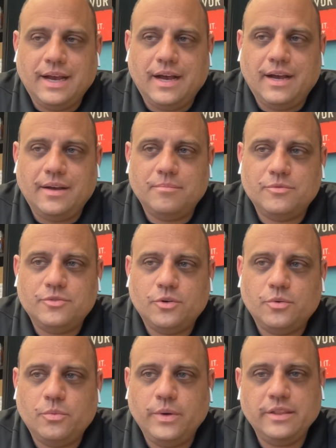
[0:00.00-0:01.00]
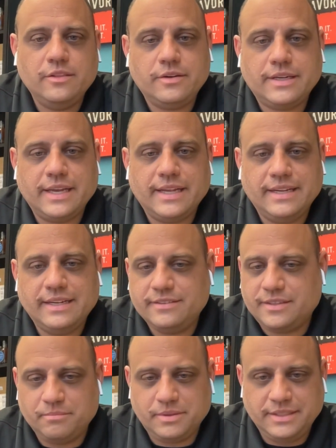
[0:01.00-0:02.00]
Um, so we look at it
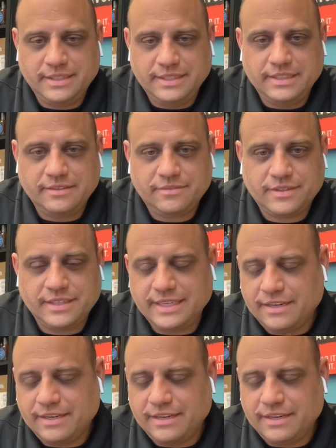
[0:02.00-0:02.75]
as completely different.